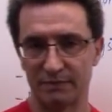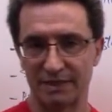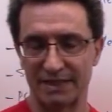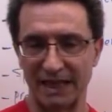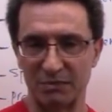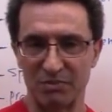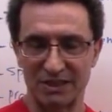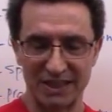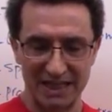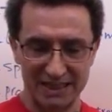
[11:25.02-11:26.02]
That
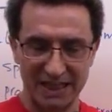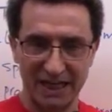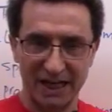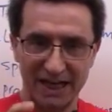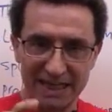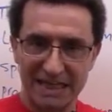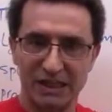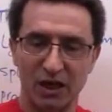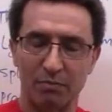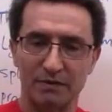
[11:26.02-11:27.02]
means they're gonna
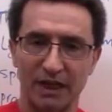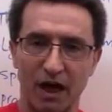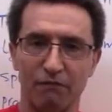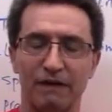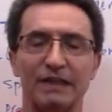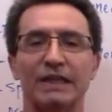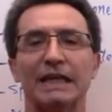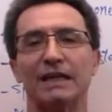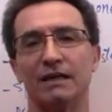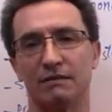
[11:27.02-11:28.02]
eat up the
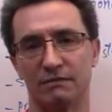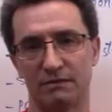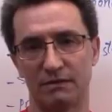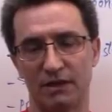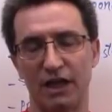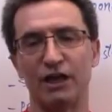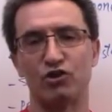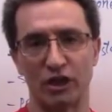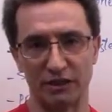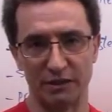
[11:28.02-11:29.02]
offending
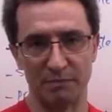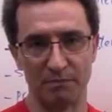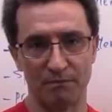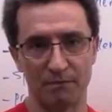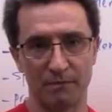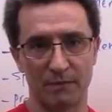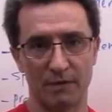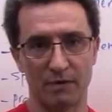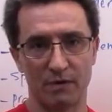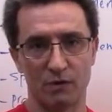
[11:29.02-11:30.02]
agent.
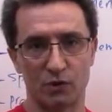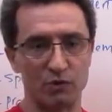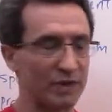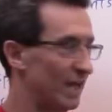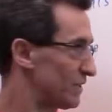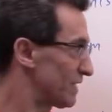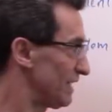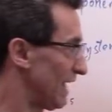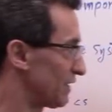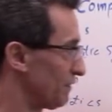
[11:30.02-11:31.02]
So you can see
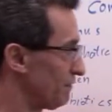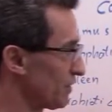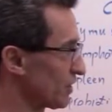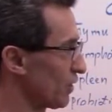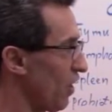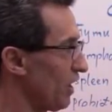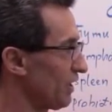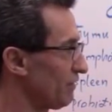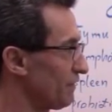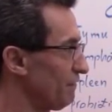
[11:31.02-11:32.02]
that the first
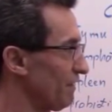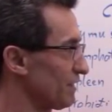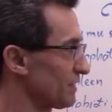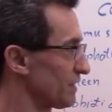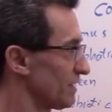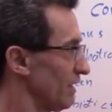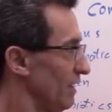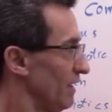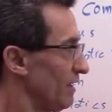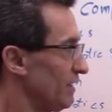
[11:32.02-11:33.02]
line of defense
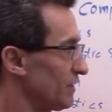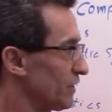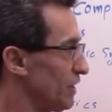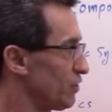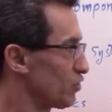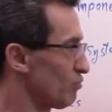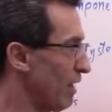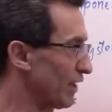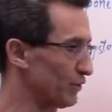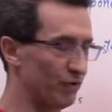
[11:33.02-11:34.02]
is tissue
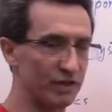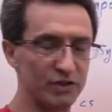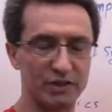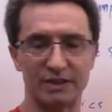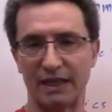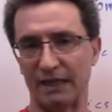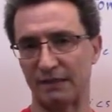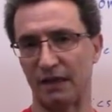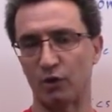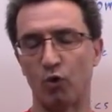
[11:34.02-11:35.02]
macrophages, that
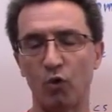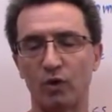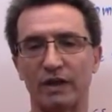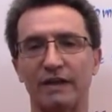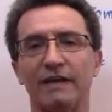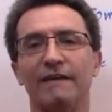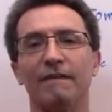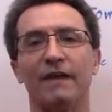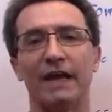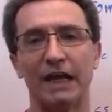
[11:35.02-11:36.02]
they are already
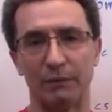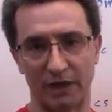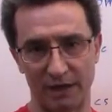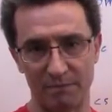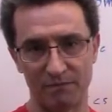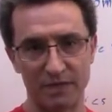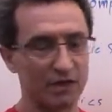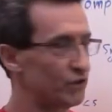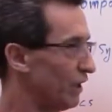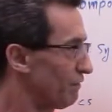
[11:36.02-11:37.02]
in the area.
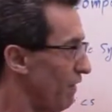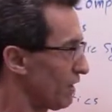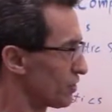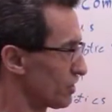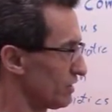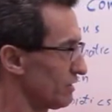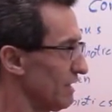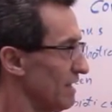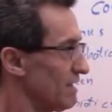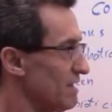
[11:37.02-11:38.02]
Their function
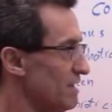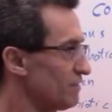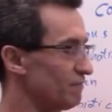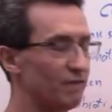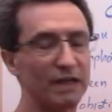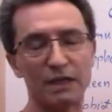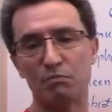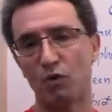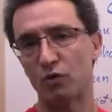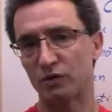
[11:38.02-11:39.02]
is very
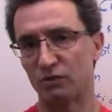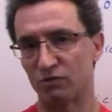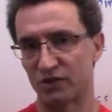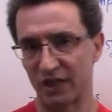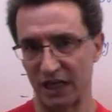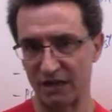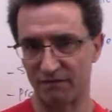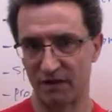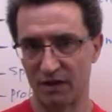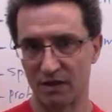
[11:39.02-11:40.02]
important to
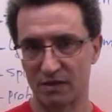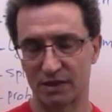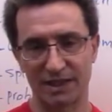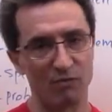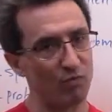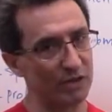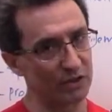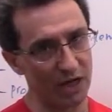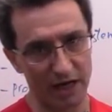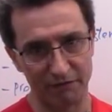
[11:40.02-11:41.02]
save
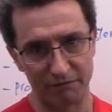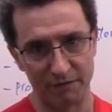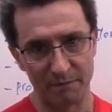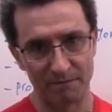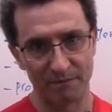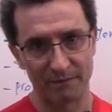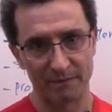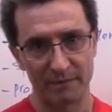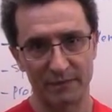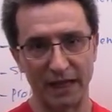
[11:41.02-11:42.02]
someone's life.
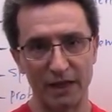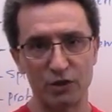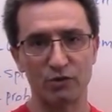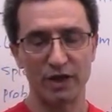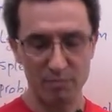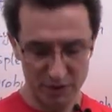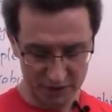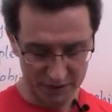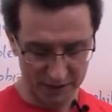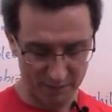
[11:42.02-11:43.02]
Then your immune
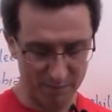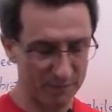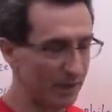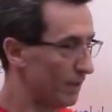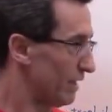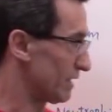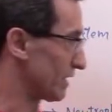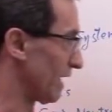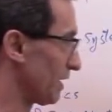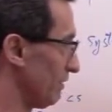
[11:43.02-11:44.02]
system is
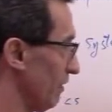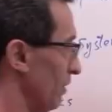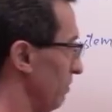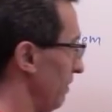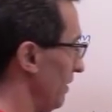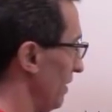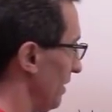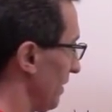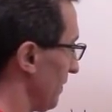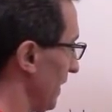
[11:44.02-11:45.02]
gonna develop
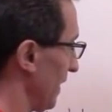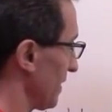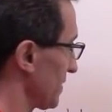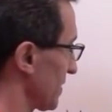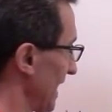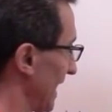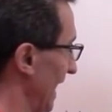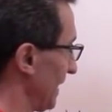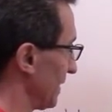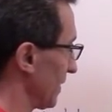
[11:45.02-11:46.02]
the
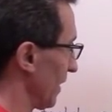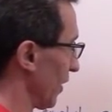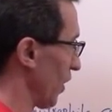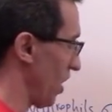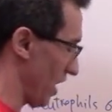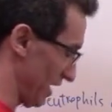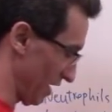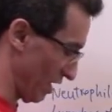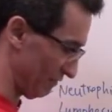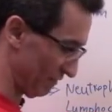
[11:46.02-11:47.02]
second
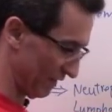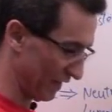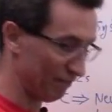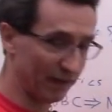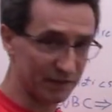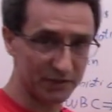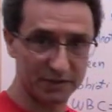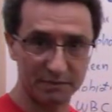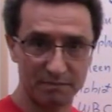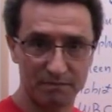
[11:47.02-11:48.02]
line of
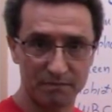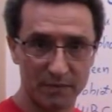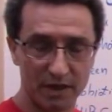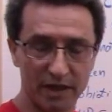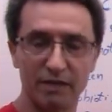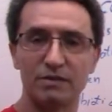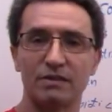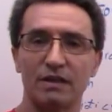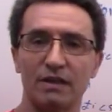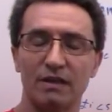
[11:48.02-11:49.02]
defense. Here
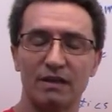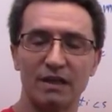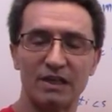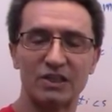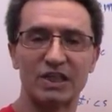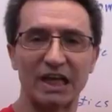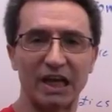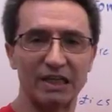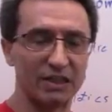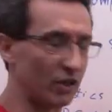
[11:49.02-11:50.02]
is the
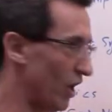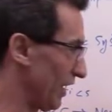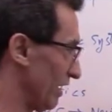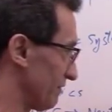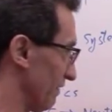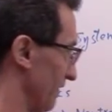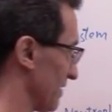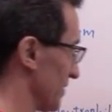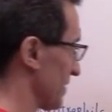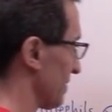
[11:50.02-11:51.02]
second line of
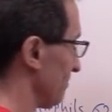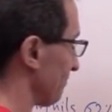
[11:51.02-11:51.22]
defense.